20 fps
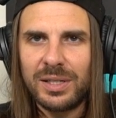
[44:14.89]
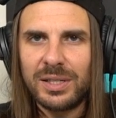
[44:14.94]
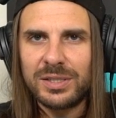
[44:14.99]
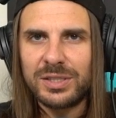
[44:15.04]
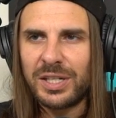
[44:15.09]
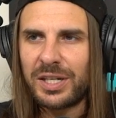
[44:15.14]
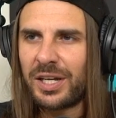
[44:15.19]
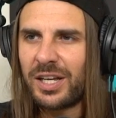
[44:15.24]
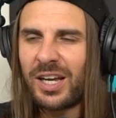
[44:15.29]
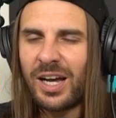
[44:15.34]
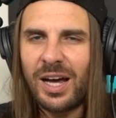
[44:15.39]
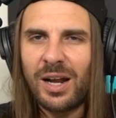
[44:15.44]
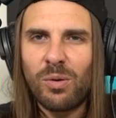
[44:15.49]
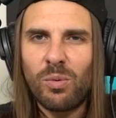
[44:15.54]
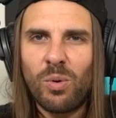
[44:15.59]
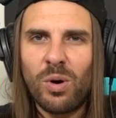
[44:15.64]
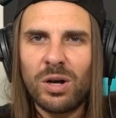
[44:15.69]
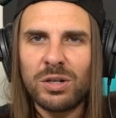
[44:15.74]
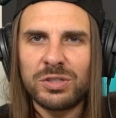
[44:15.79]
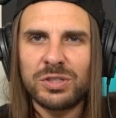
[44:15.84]
He said, you gotta
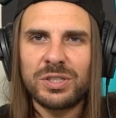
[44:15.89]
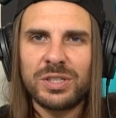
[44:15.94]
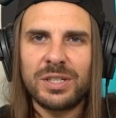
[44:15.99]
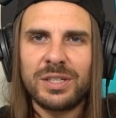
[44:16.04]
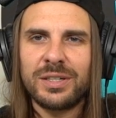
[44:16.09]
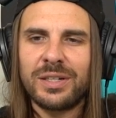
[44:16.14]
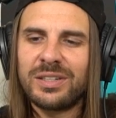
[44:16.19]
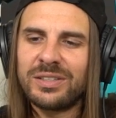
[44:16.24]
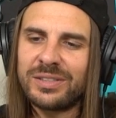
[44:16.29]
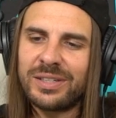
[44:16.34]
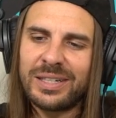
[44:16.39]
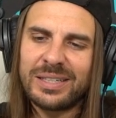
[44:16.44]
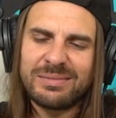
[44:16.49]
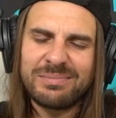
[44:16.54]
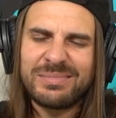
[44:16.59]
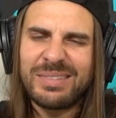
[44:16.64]
watch it. And I was like,